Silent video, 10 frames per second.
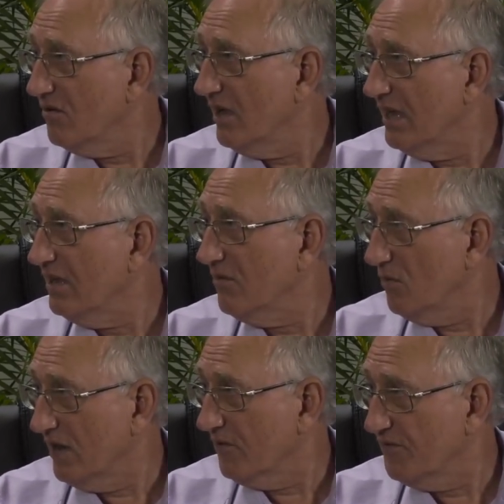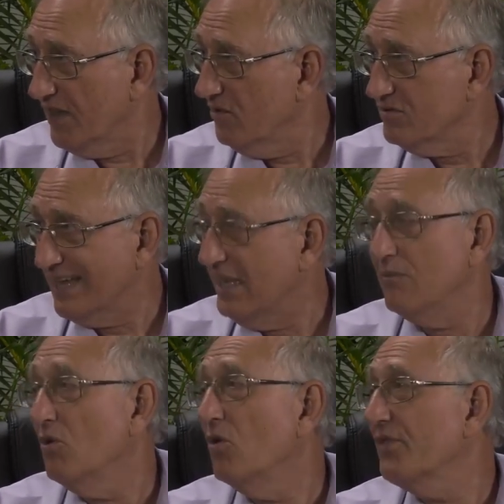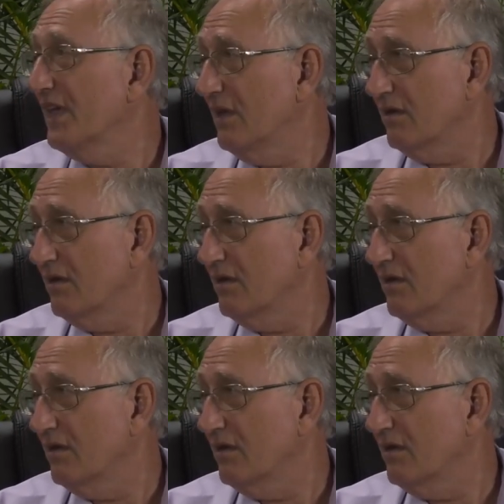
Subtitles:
or any one of those, any more than